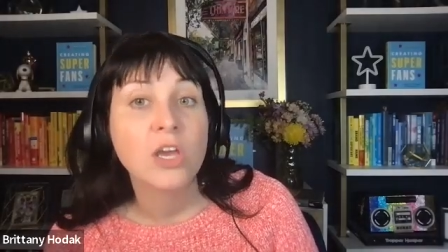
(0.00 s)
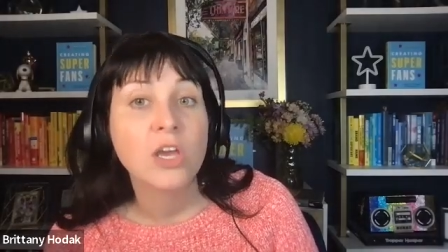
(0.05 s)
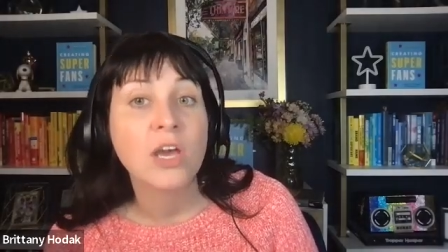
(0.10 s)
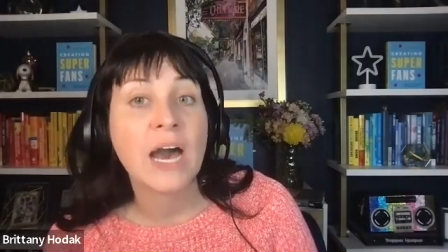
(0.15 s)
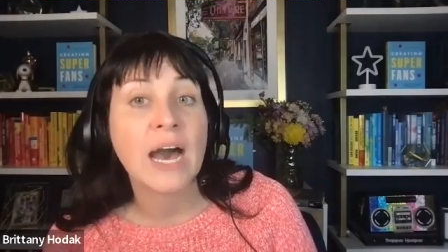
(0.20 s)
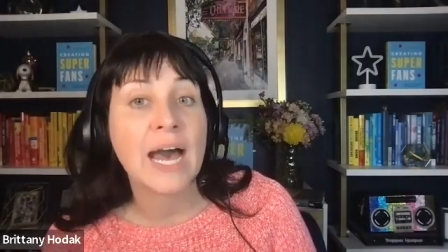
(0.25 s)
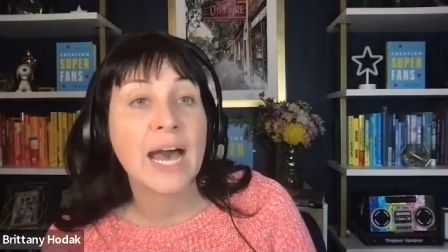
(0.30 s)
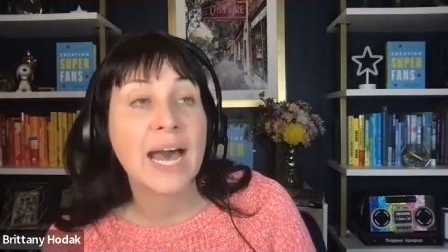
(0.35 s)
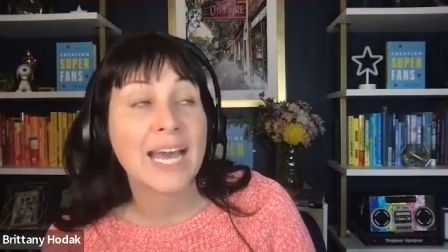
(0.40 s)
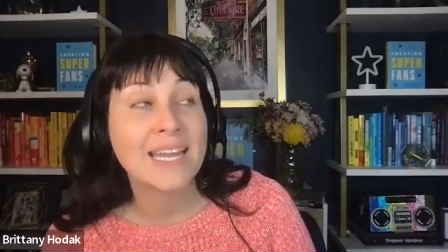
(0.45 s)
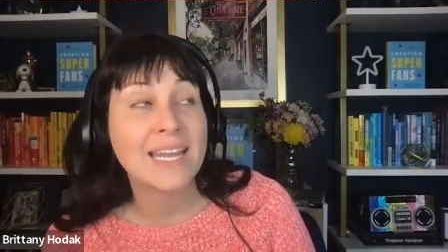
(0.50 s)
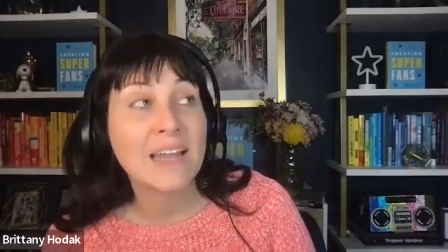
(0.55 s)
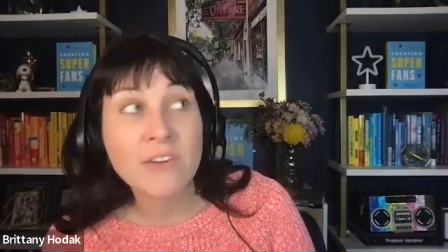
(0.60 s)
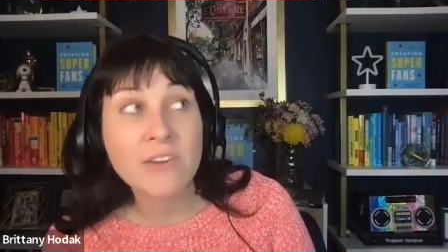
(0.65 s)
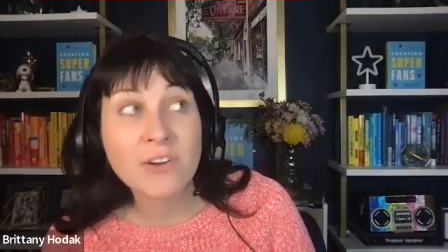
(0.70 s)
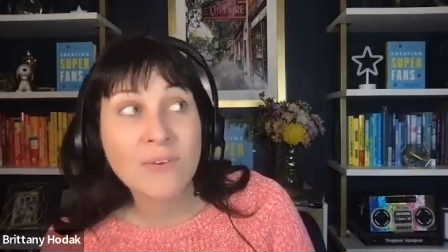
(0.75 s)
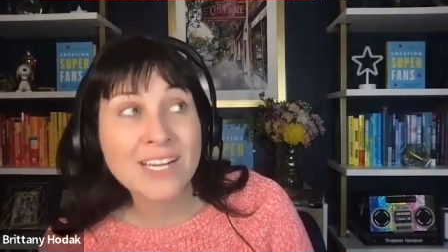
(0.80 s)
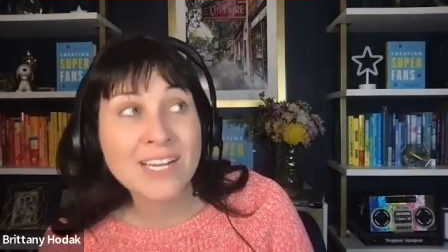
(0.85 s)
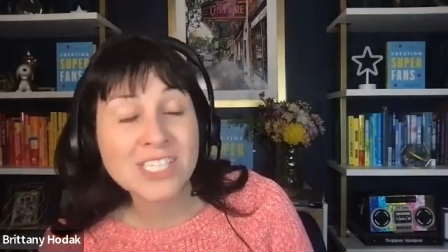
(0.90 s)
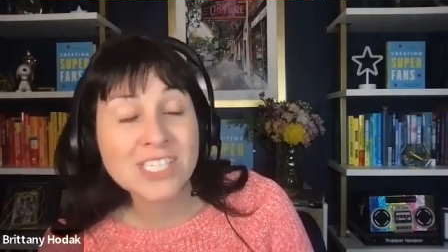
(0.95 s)

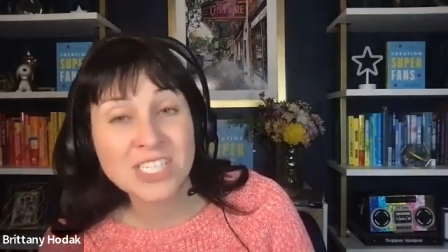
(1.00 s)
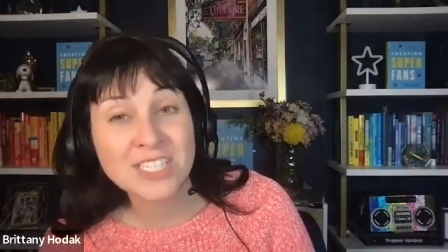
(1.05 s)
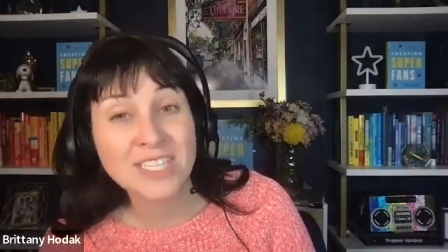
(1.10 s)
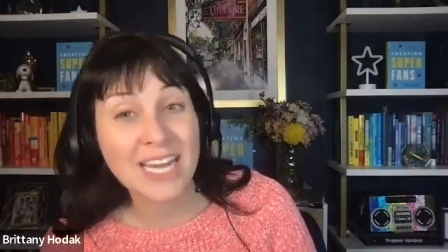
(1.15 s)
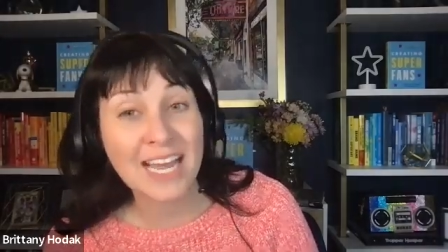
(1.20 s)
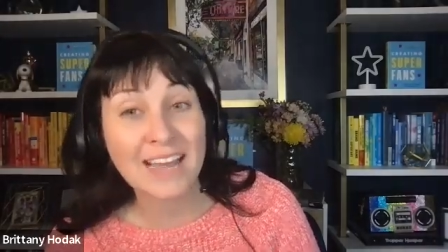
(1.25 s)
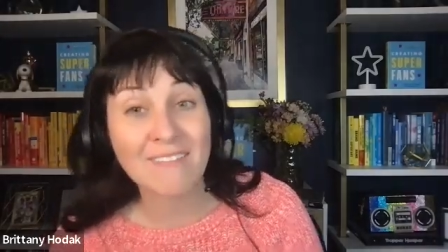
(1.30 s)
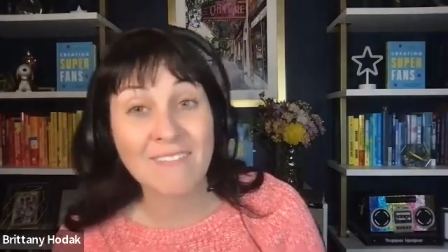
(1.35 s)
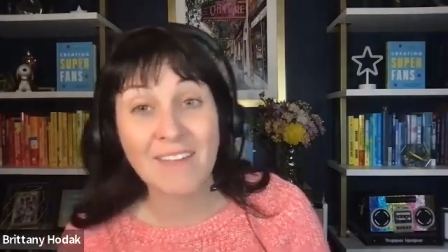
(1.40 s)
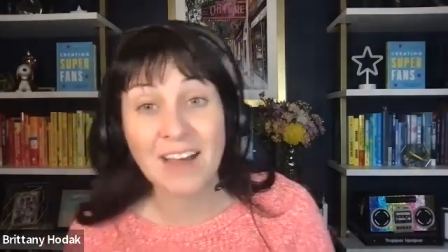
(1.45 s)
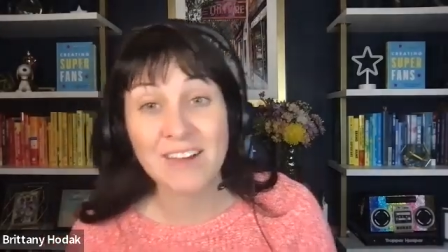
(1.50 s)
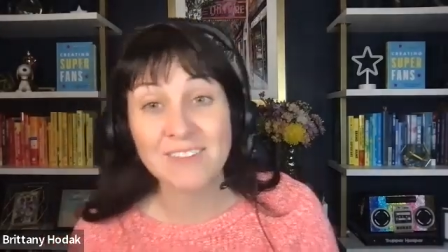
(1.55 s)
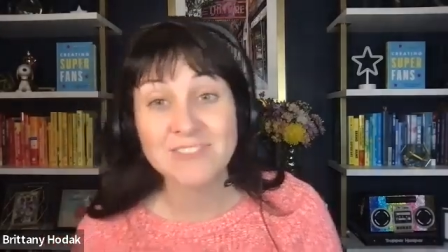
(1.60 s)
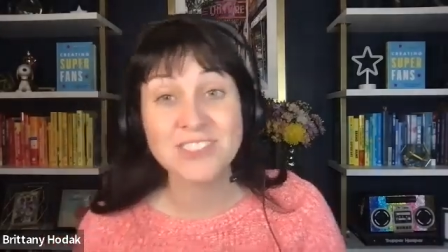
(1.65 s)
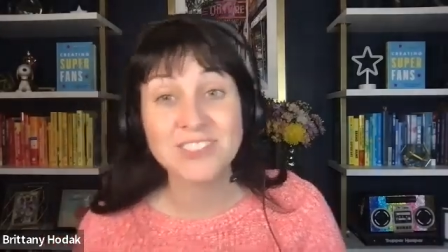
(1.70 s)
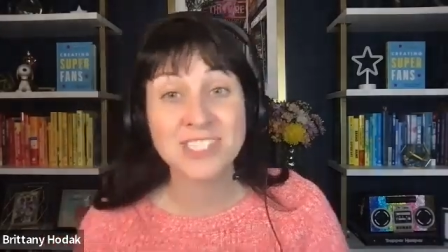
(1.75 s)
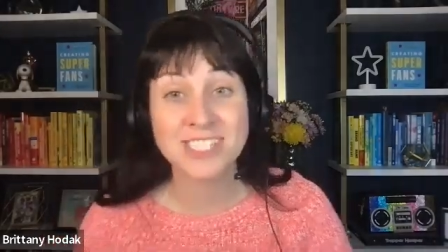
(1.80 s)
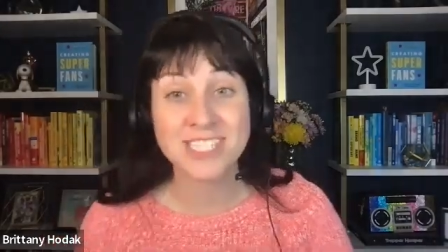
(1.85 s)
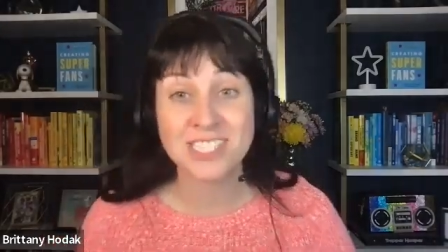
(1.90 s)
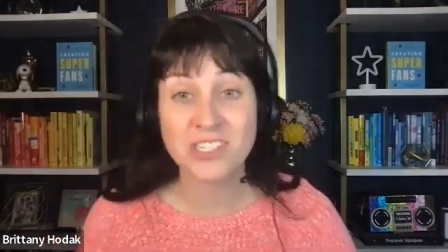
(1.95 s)
Another question that I love
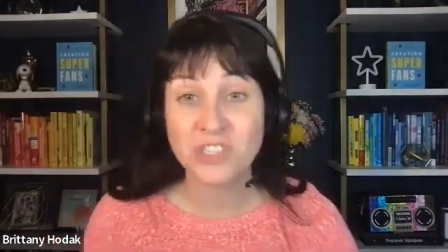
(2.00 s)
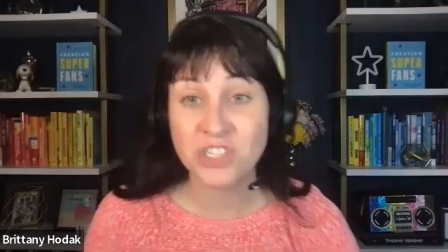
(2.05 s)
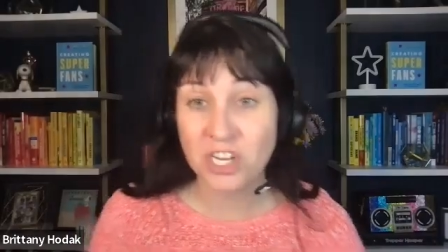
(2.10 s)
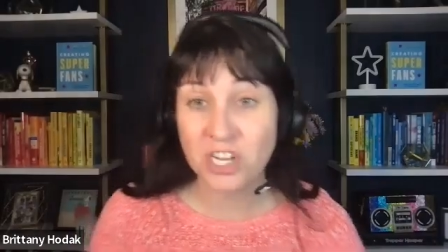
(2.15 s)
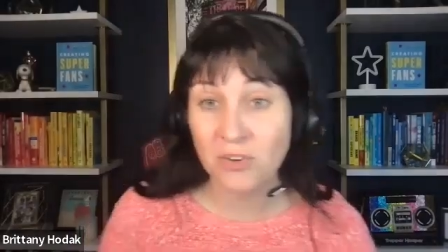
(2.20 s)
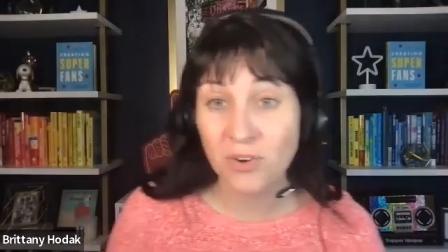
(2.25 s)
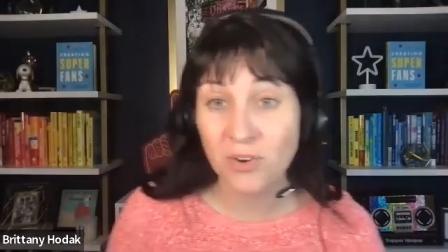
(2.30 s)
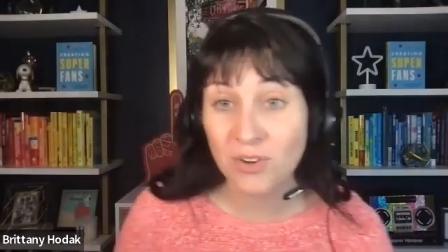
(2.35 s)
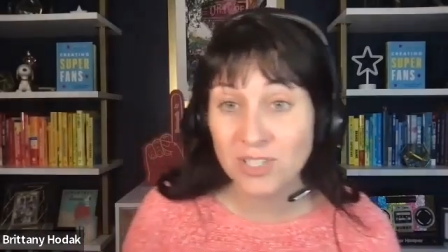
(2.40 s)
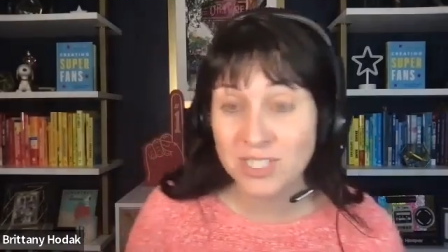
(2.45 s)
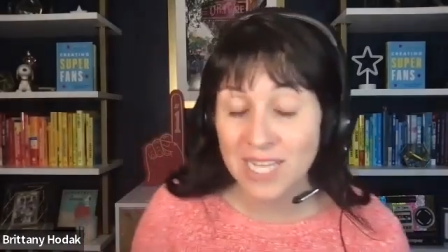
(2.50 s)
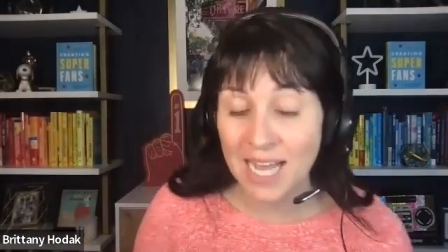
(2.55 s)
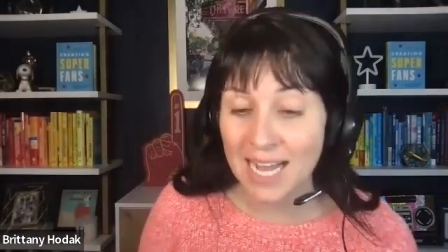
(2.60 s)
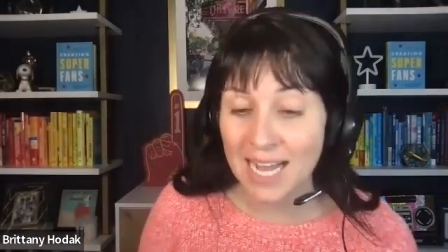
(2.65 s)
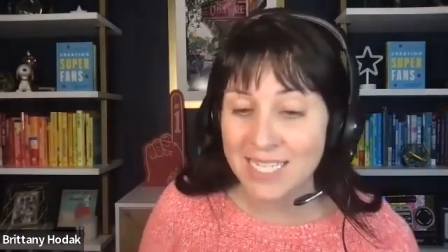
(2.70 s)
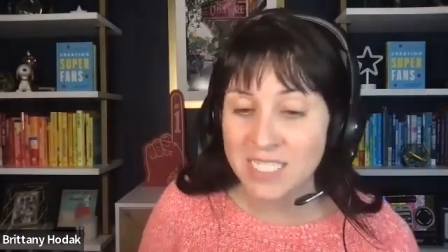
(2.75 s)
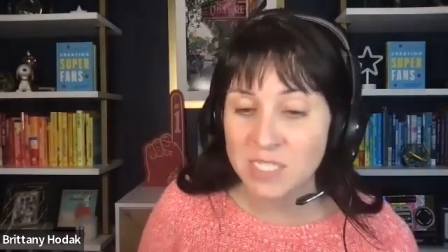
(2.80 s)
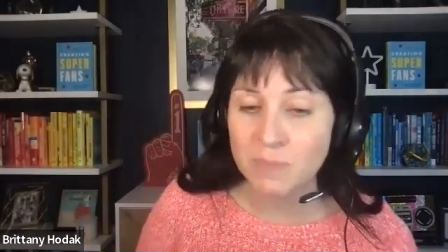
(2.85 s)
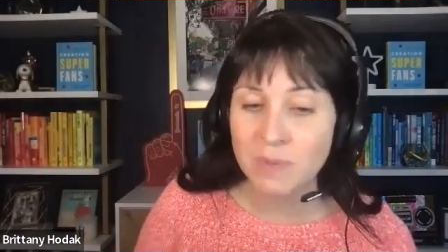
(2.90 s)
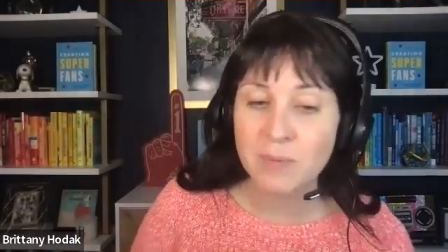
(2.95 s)
just in general to
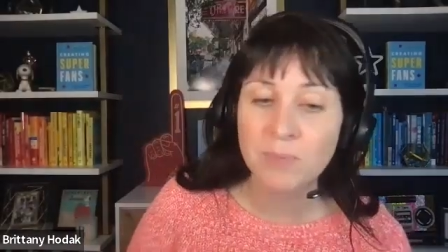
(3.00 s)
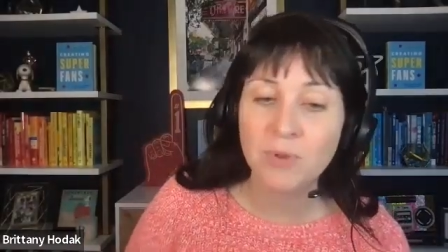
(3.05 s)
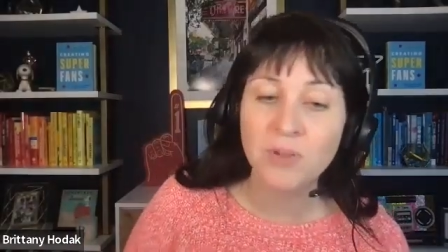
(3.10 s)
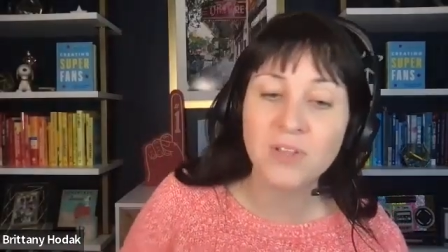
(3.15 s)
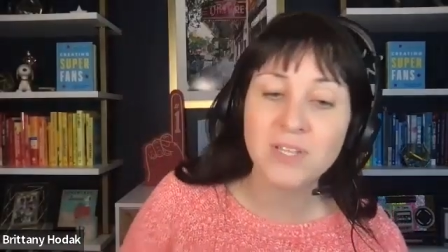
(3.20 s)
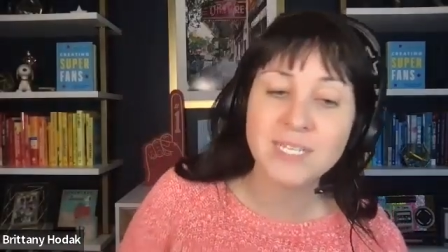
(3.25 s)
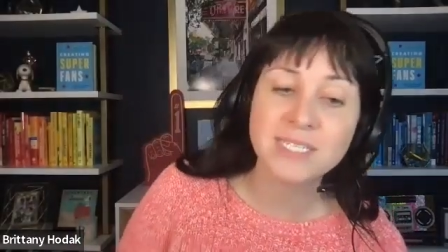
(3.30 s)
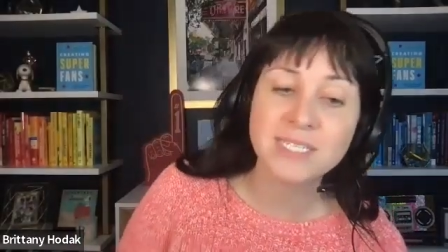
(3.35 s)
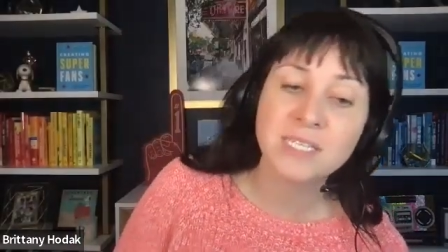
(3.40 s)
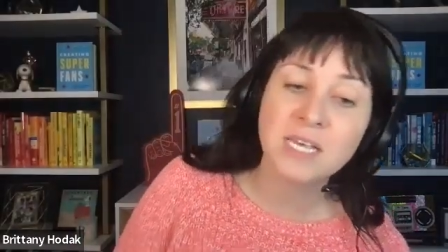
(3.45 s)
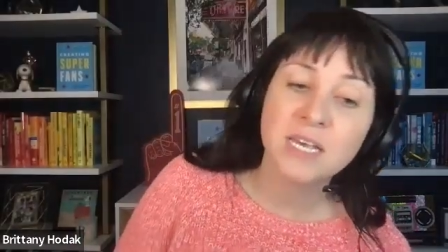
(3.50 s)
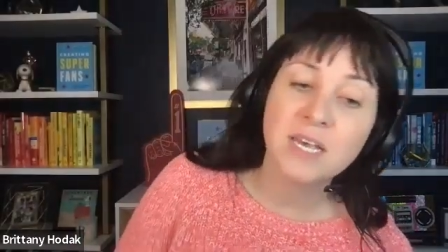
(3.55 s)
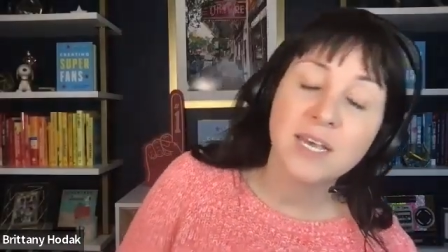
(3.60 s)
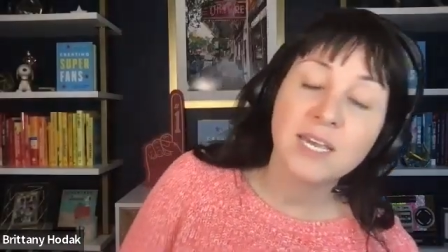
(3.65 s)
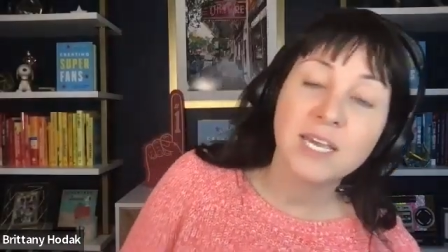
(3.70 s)
ask people is,